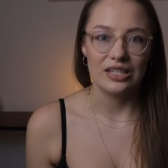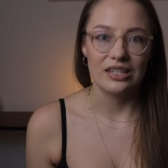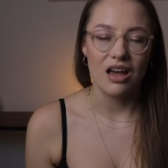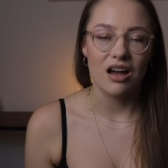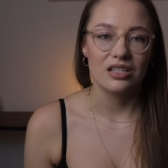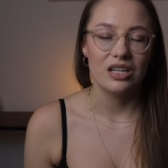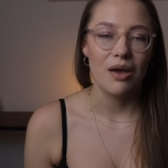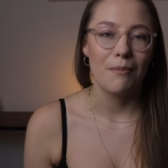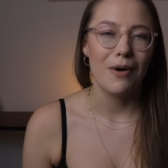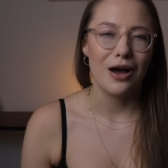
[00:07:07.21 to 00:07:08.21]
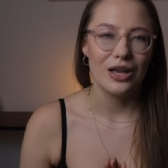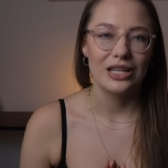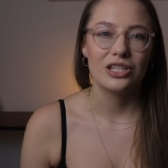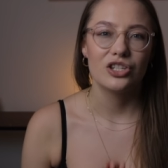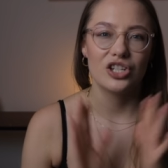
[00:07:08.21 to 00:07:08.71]
starter, but
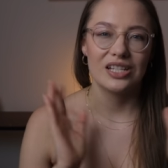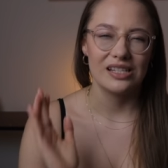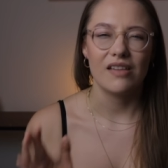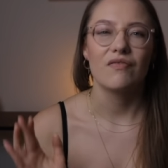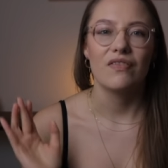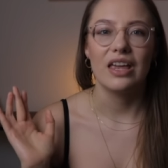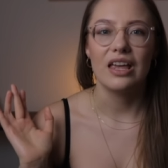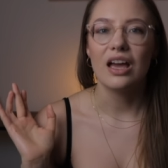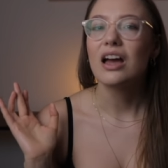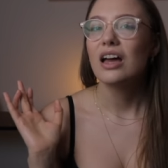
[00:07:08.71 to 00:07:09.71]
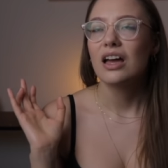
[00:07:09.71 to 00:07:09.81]
it's just something